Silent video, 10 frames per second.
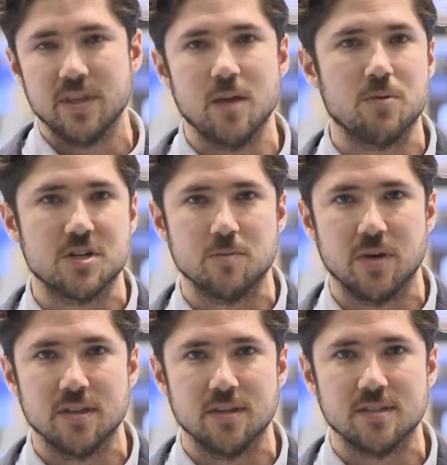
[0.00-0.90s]
and they push a
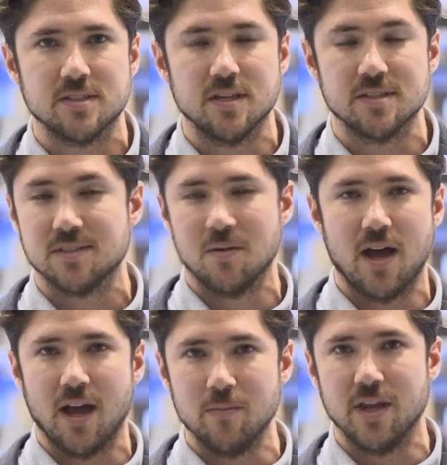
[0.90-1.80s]
button that says,
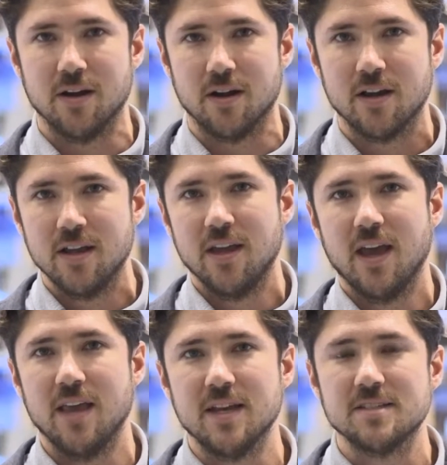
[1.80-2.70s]
"I'm here."
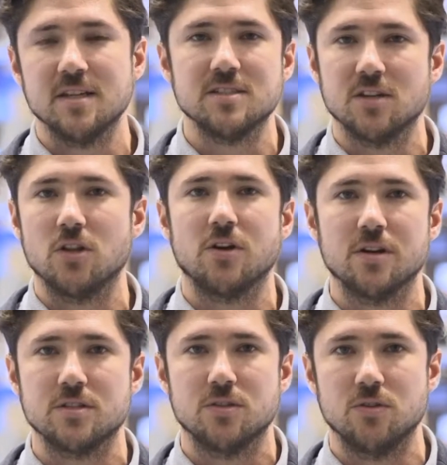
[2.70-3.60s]
And that sends an
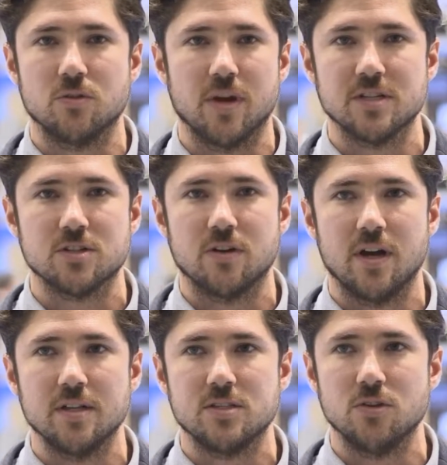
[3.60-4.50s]
alert to the
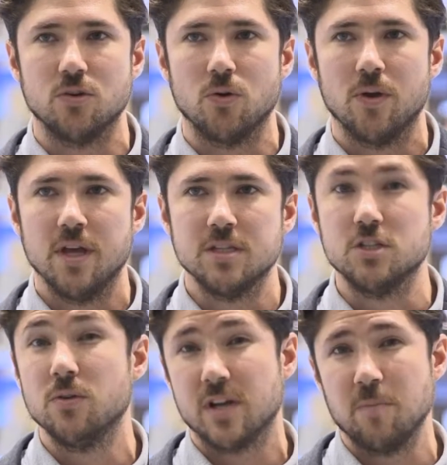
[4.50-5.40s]
restaurant to
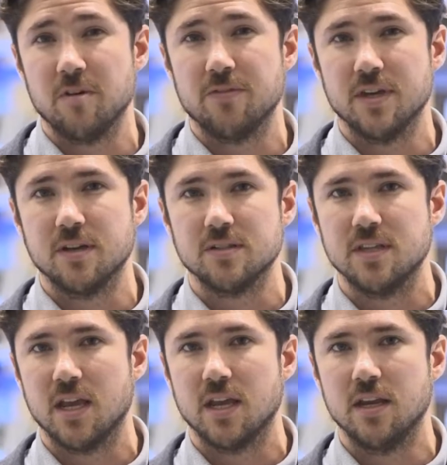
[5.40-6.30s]
do a couple of things.
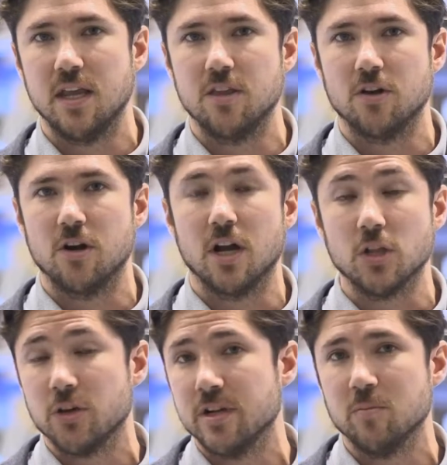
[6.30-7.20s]
They can either
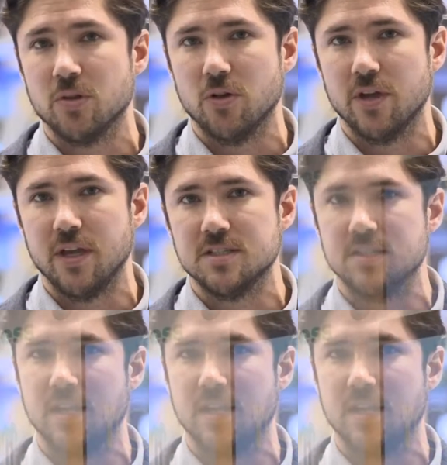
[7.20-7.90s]
alert an employee to